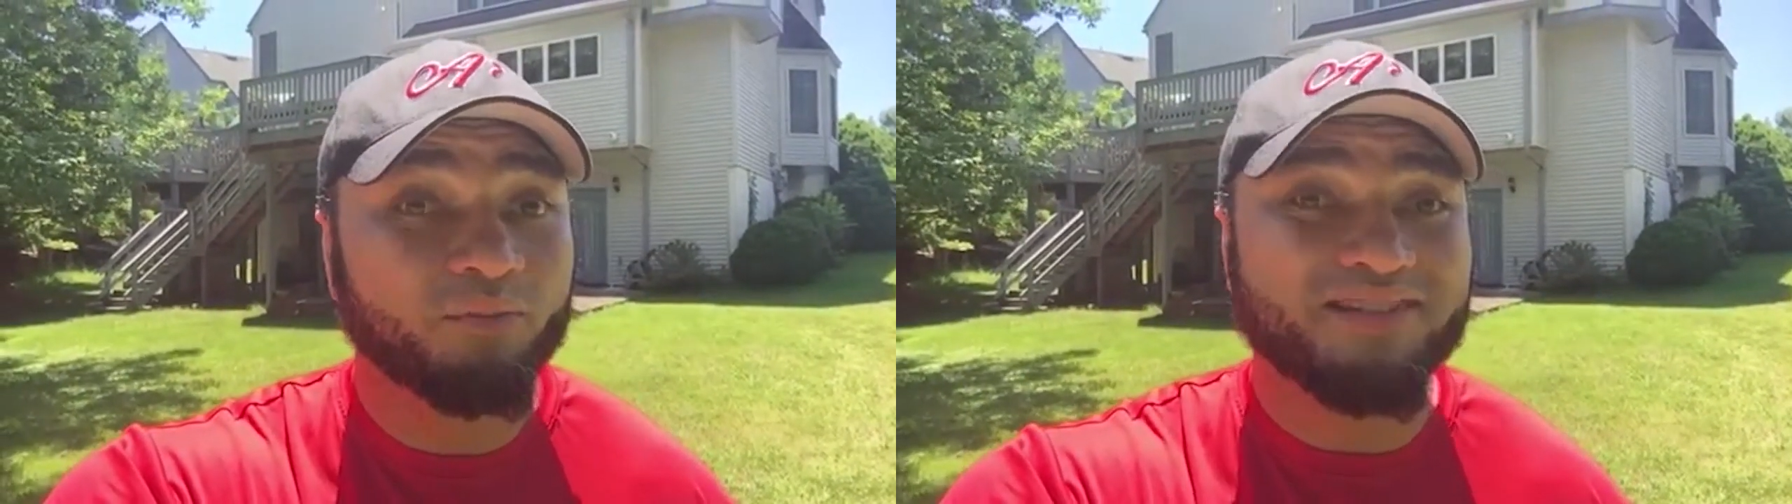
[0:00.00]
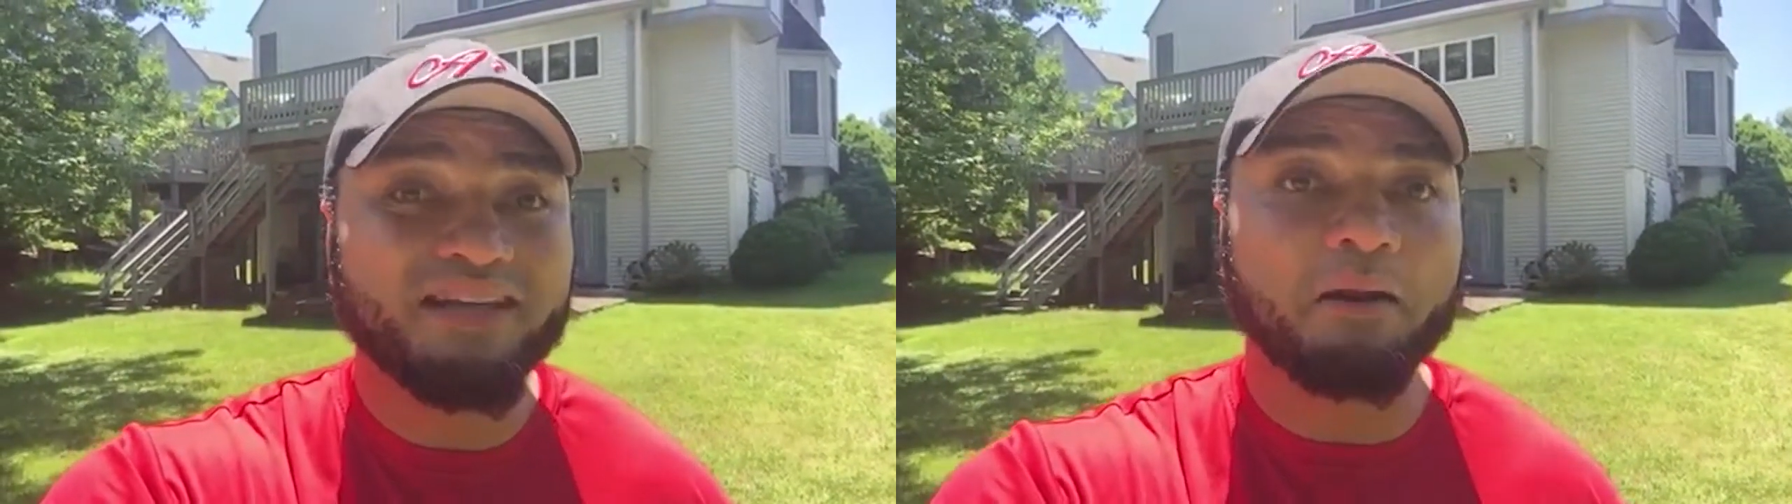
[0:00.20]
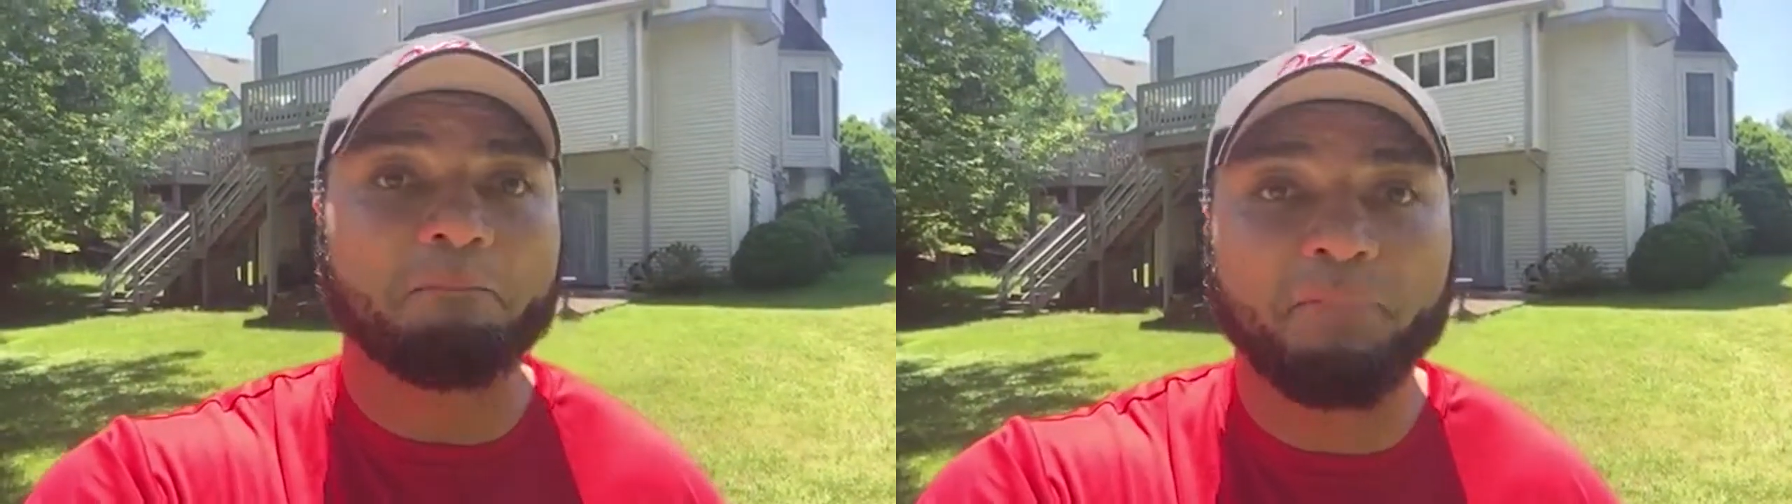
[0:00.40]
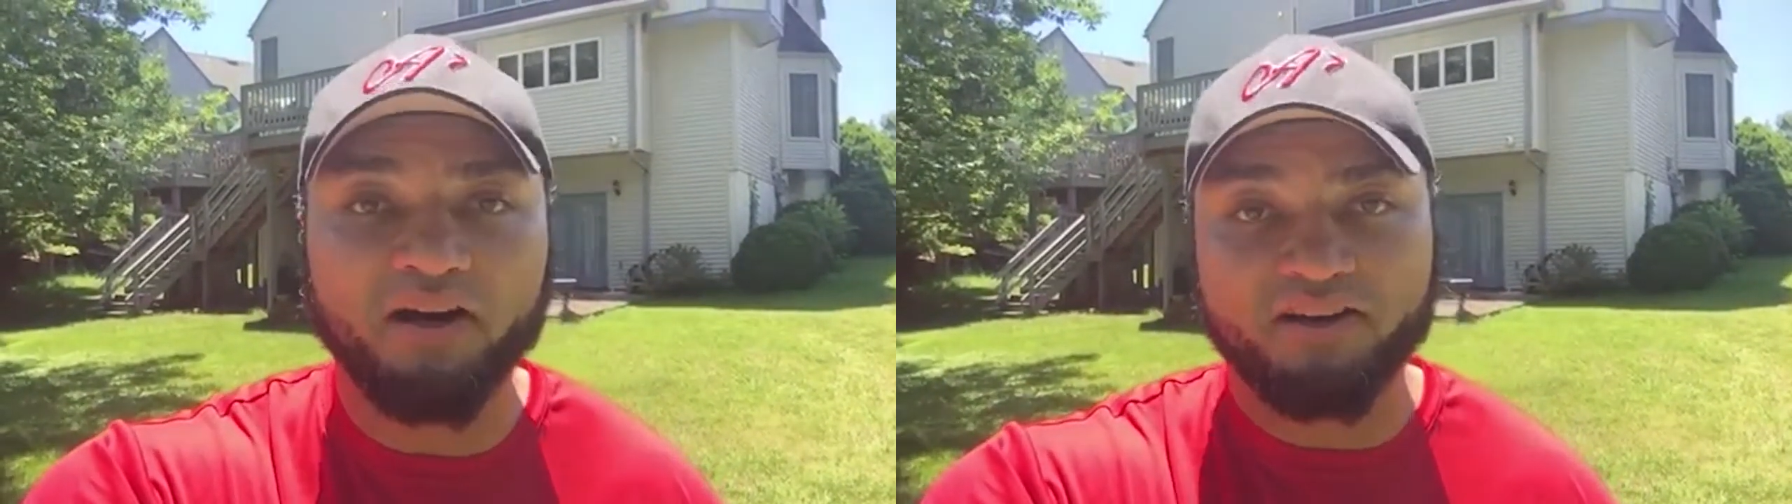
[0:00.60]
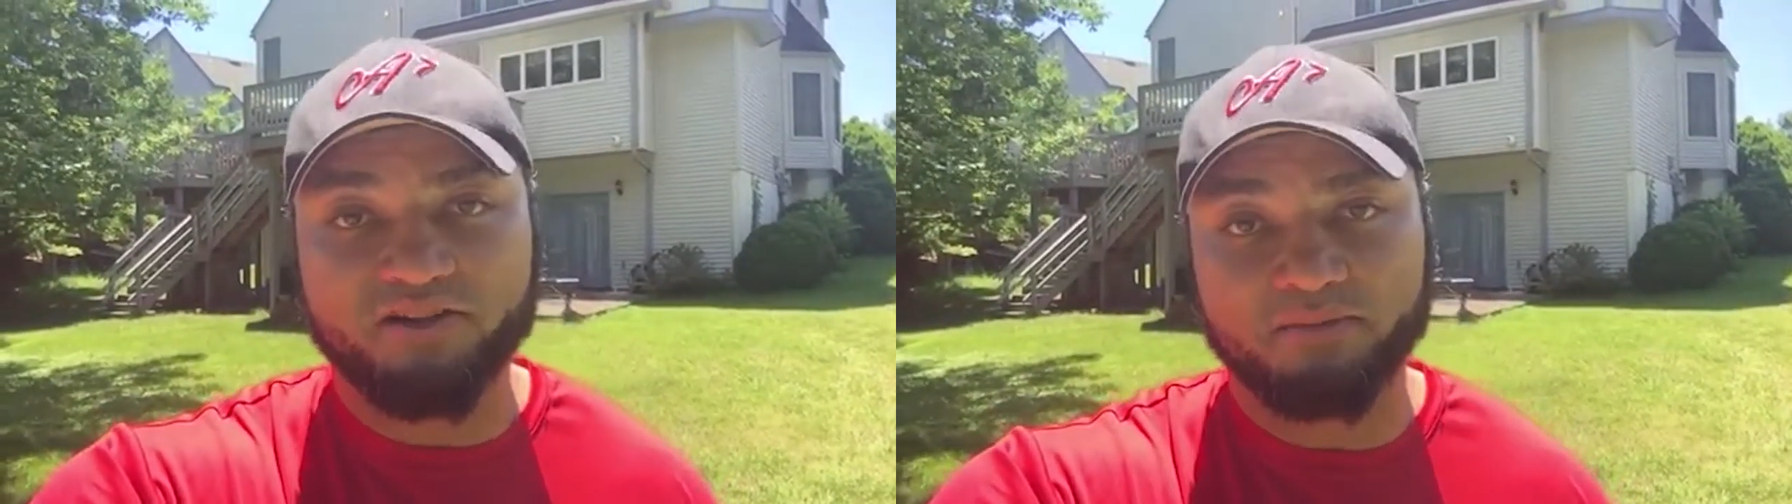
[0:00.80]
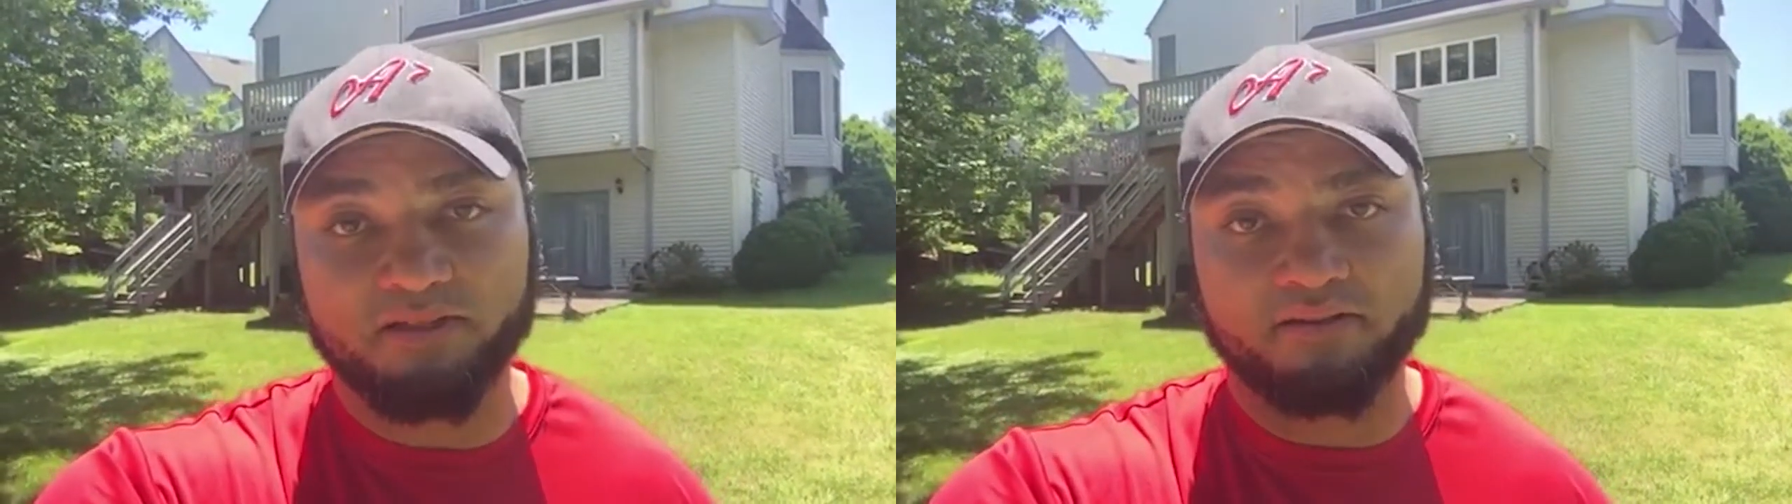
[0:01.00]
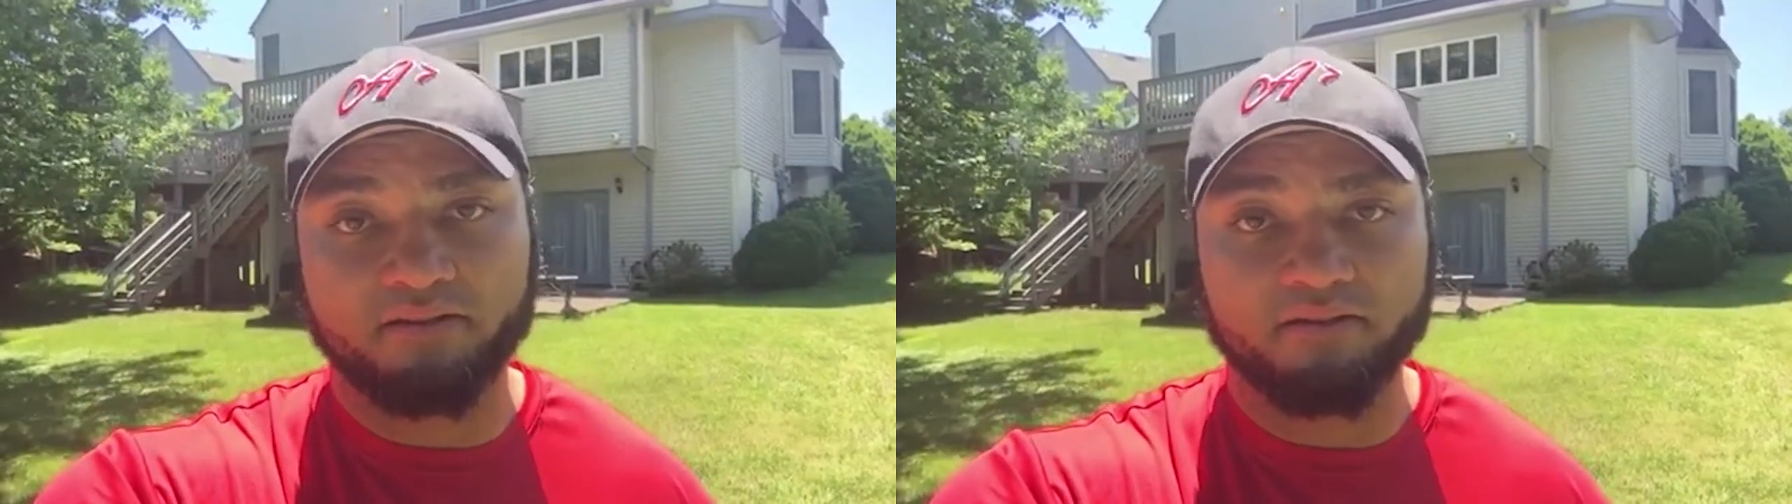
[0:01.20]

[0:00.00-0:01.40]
but it's not a punishment